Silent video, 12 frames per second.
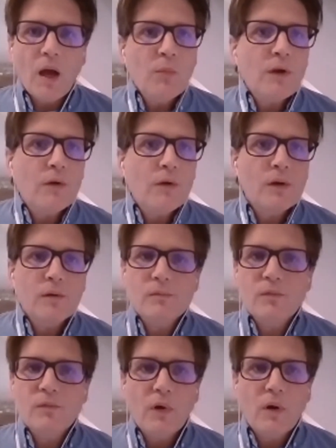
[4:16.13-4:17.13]
I'm
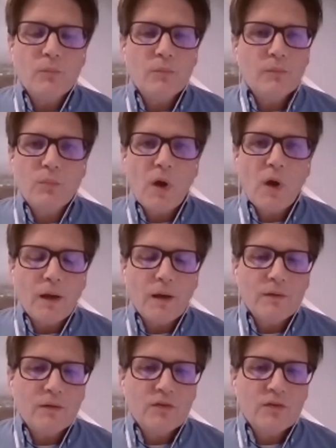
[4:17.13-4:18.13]
hearing from
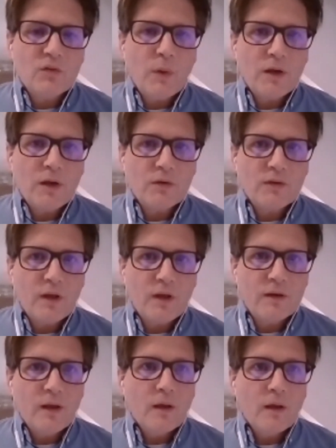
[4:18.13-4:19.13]
decision makers
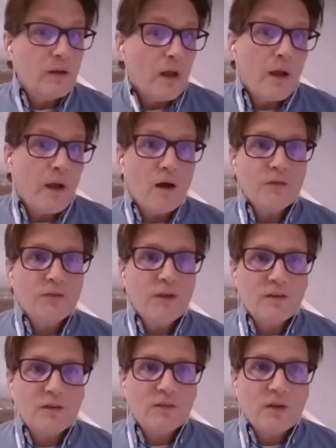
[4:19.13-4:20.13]
that, yeah, I'll
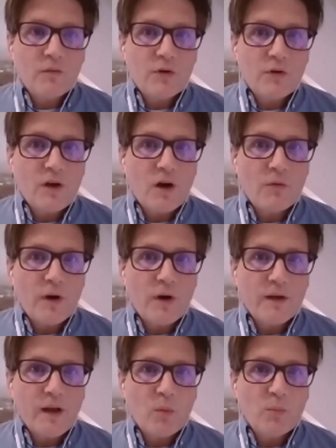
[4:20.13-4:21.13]
take a discovery call
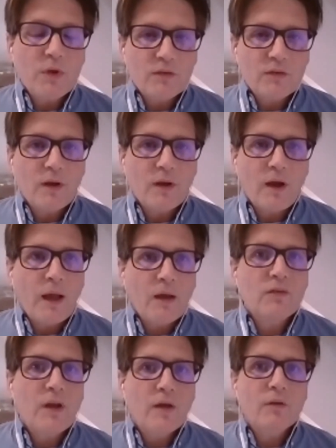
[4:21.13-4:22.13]
right now because I
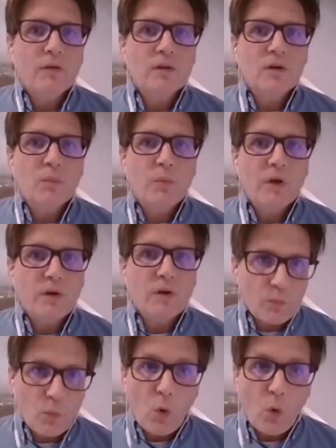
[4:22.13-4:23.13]
actually have a little
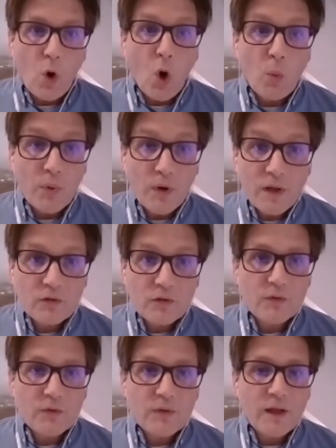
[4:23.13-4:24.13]
bit more
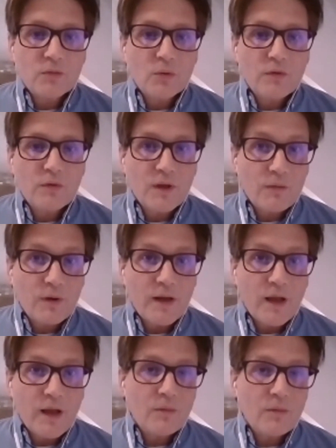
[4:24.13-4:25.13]
openings for that sort of thing
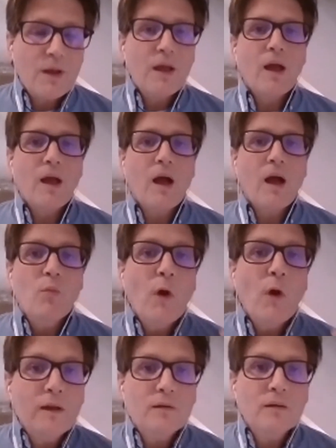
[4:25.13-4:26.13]
right now. I'm
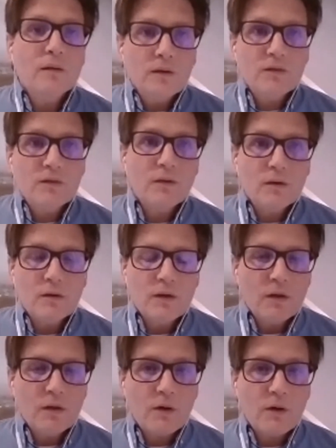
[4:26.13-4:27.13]
ready to listen
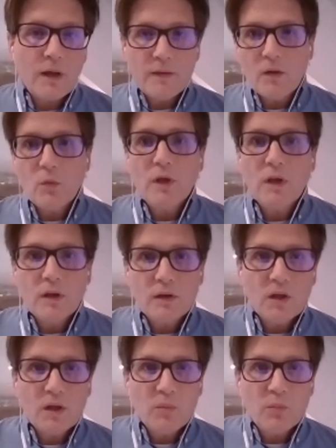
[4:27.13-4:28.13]
and hear, and then we
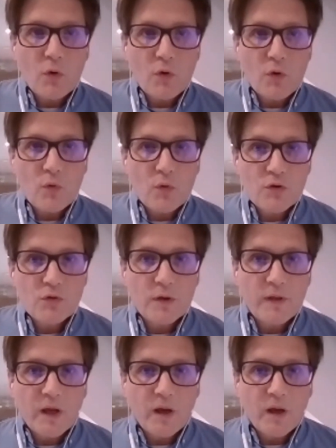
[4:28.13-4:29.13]
can keep
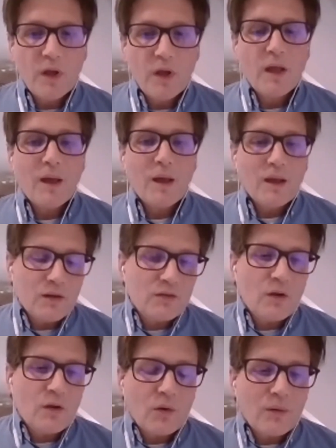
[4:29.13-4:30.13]
nurturing them.
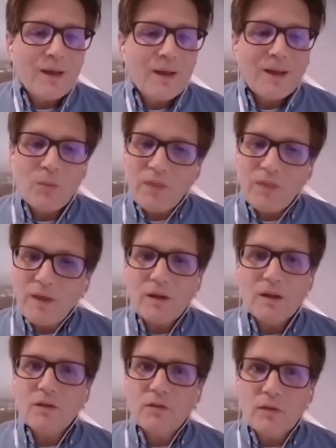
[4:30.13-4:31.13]
And so, but
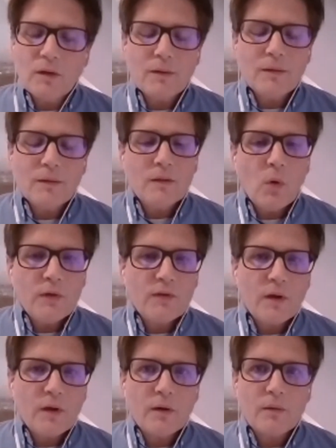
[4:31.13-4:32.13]
then the
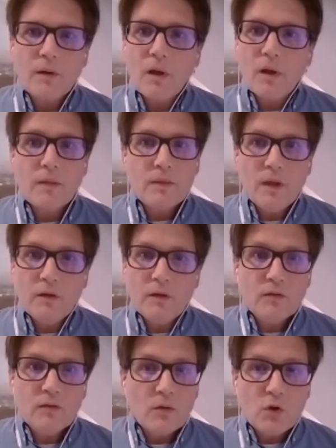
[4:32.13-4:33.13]
ones that are,
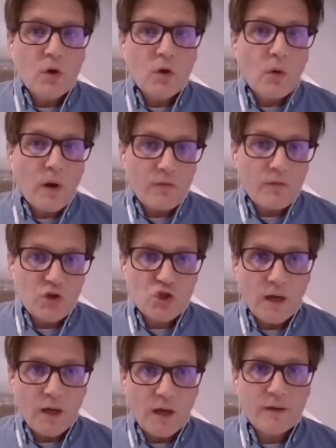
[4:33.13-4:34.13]
you don't have a
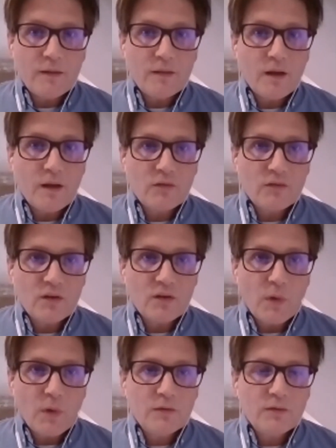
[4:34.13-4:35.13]
shot in the next
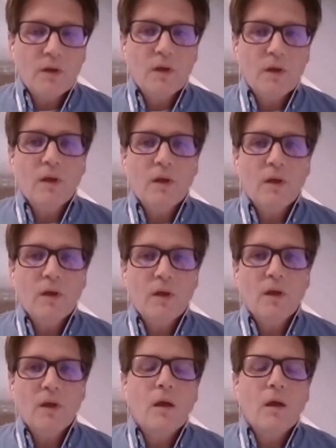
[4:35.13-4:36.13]
6 months.
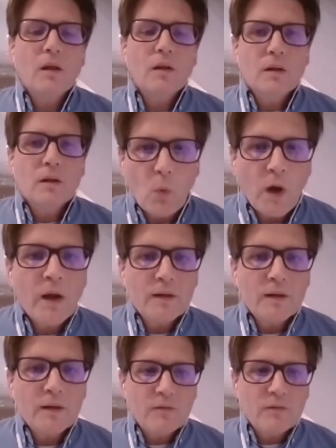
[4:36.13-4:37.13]
Why
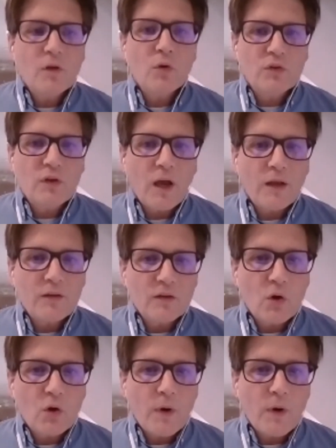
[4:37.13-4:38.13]
not leave those guys
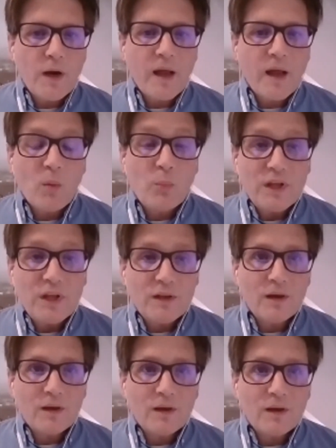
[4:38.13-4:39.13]
alone right now?
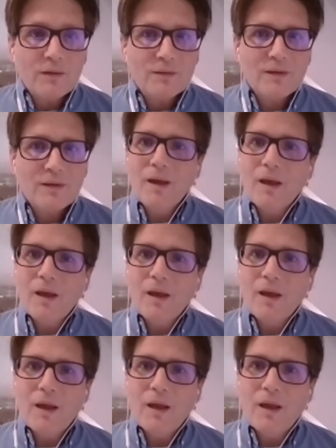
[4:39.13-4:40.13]
Because it's
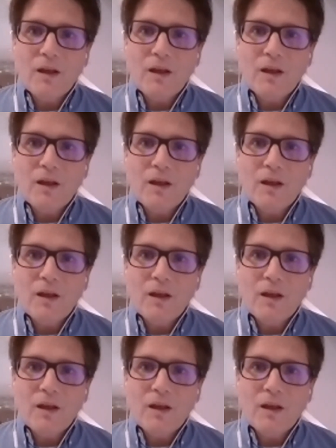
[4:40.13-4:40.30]
gonna,